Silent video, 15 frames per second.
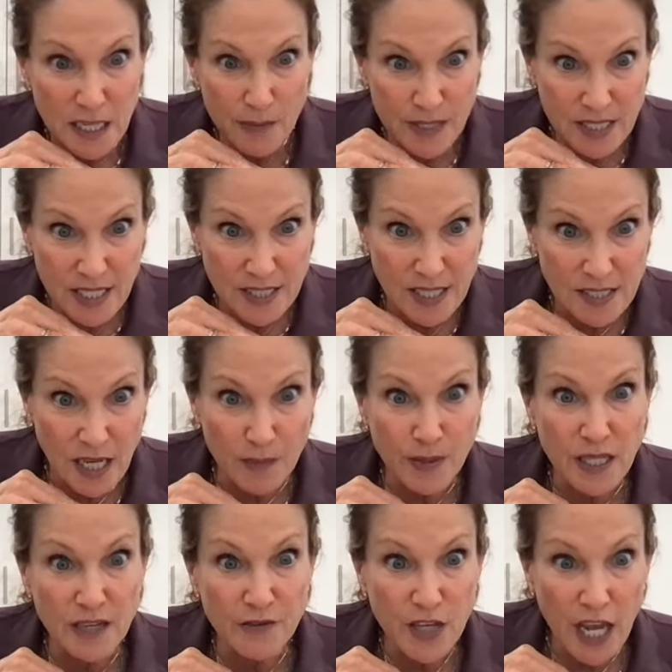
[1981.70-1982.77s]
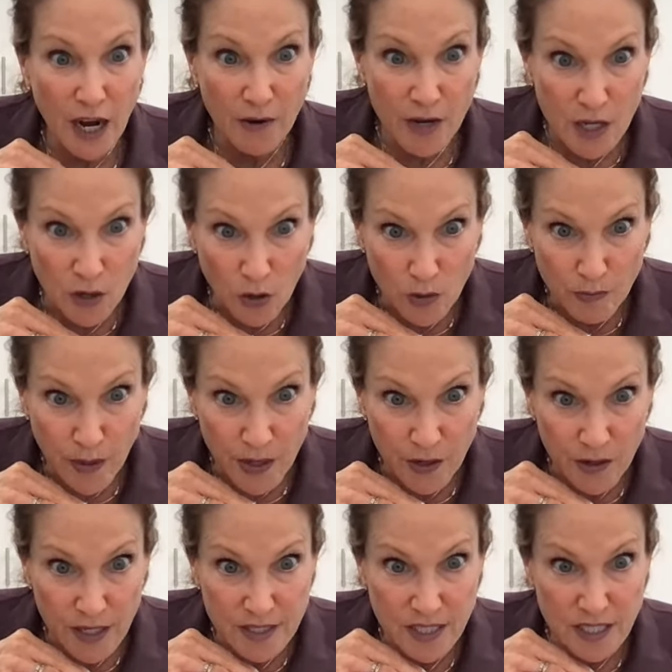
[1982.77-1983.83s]
WC says, I believe Kerrygold
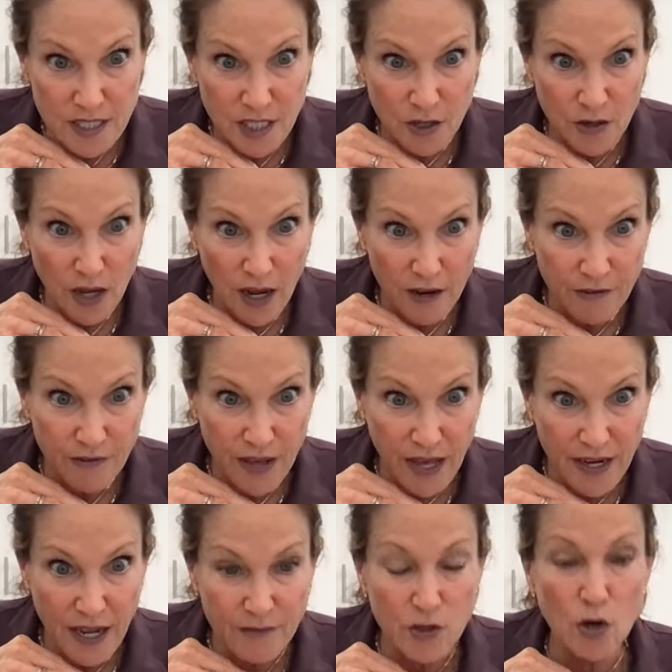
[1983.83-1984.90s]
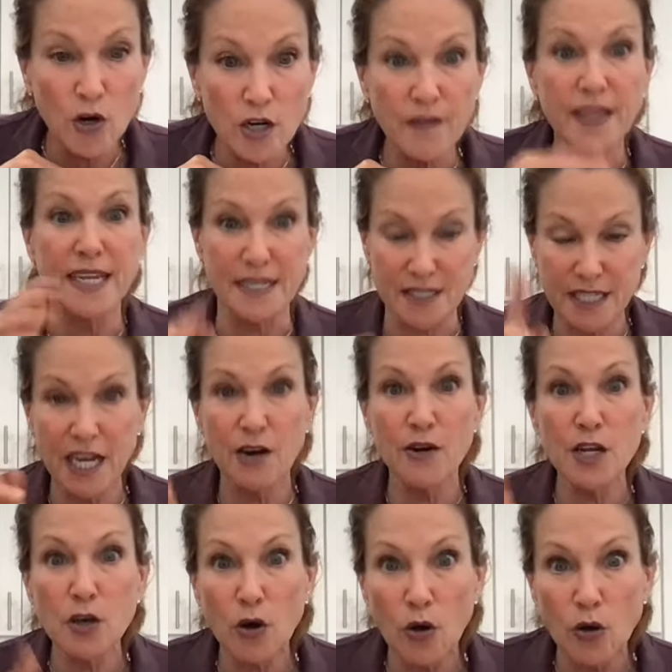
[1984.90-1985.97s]
butter is considered high fat. Have you heard of it? Yes,
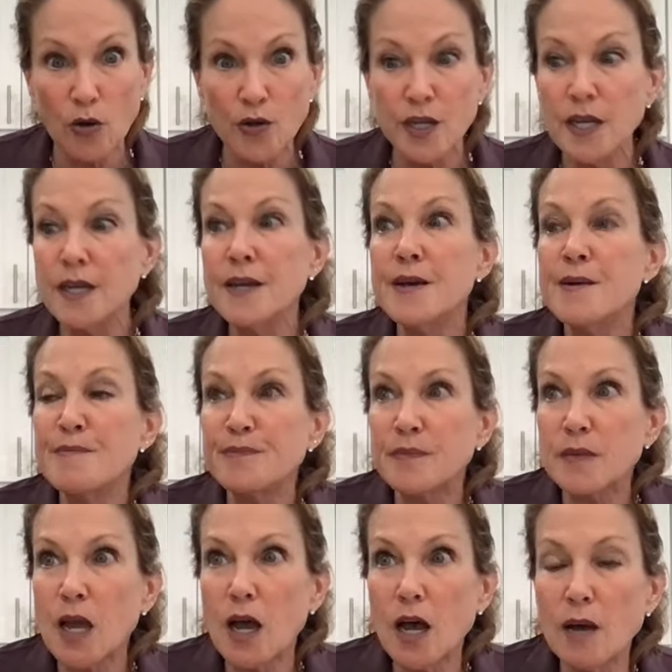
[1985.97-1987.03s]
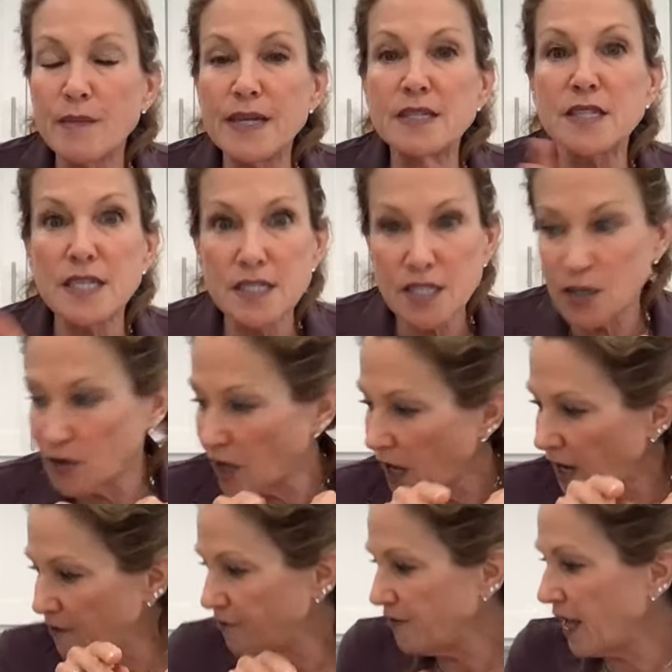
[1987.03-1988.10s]
Kerrygold um, is considered
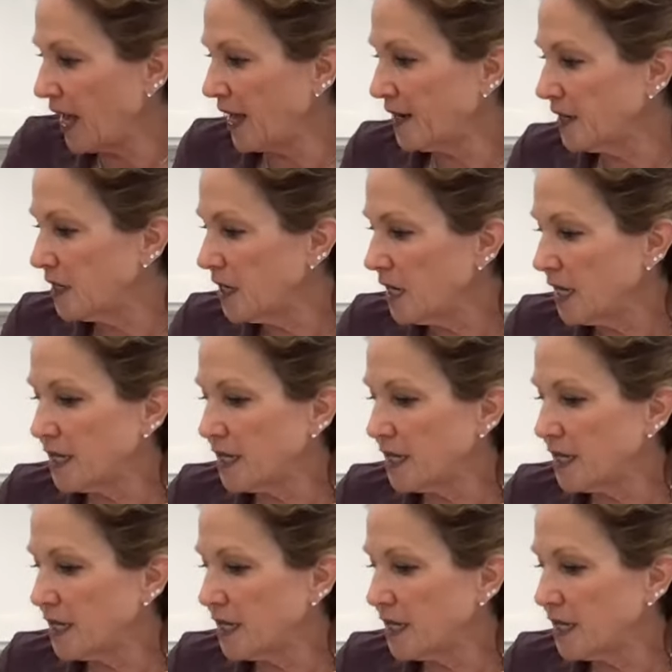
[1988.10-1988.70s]
high fat.